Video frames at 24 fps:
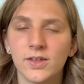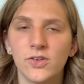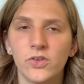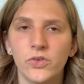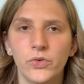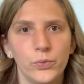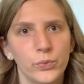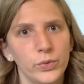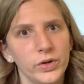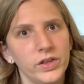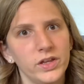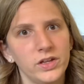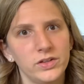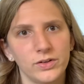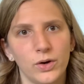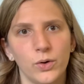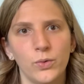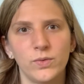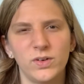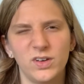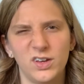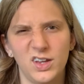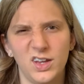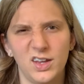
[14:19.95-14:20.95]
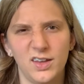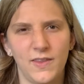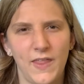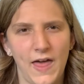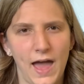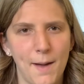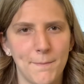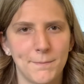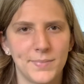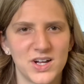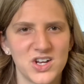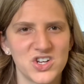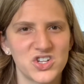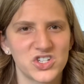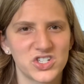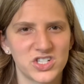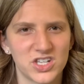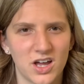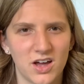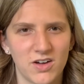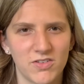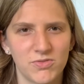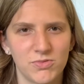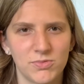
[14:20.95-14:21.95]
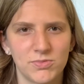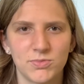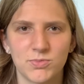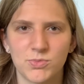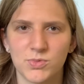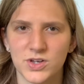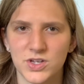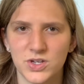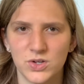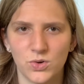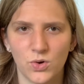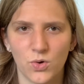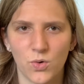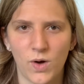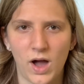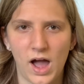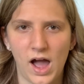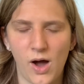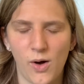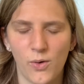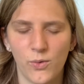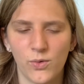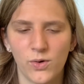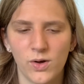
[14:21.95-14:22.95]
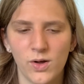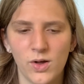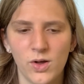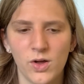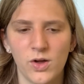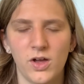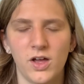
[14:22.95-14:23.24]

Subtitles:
you really don't need that much stuff when you go out,